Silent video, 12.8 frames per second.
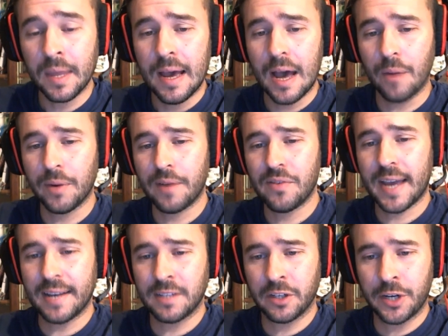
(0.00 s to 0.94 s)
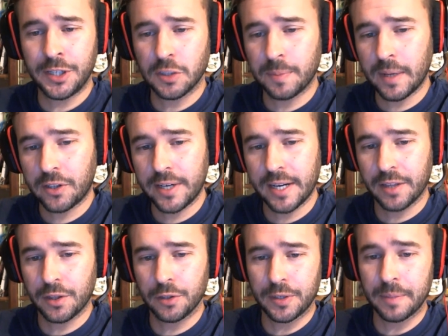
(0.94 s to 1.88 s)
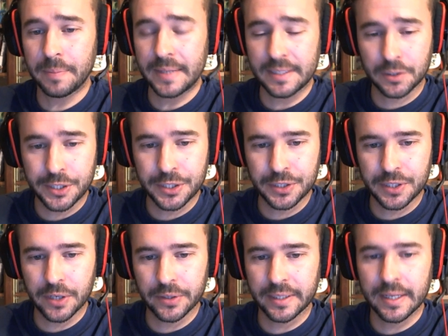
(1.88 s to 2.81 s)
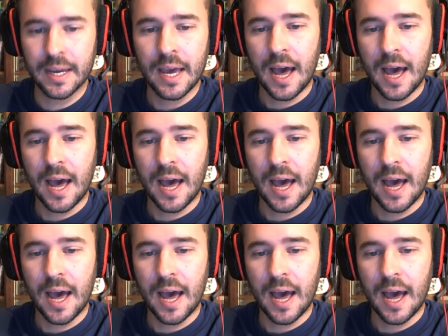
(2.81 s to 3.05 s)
Whenever you cast a creature spell, create a 3/3 beast creature token.